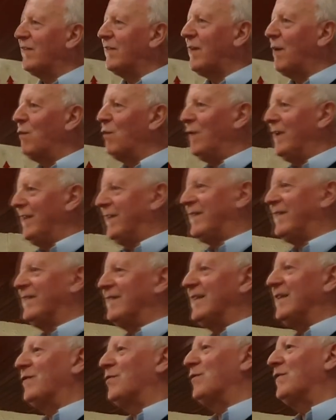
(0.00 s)
some ways,
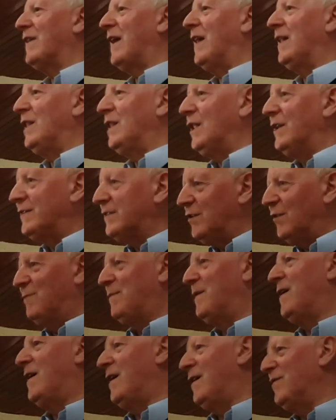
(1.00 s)
this was a little
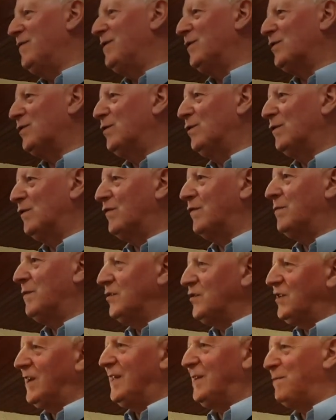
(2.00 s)
bit undercooked from a
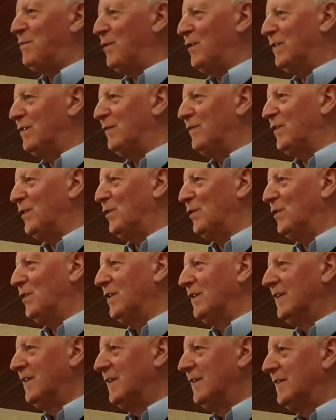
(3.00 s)
sherry point of
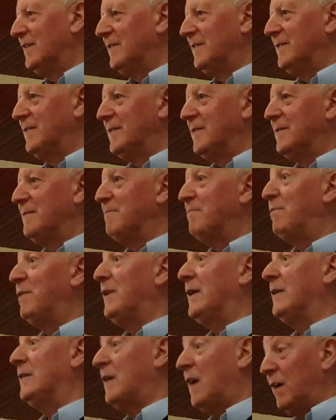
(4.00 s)
view, but
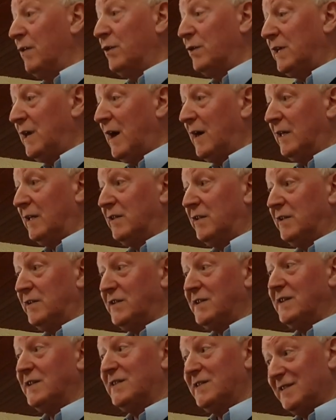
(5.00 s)
it had other
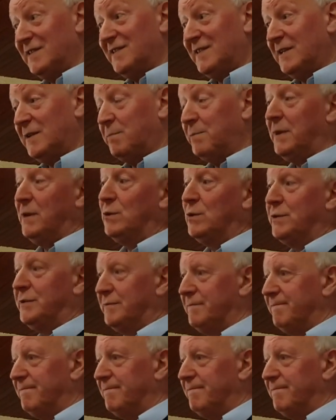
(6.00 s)
characteristics that appealed.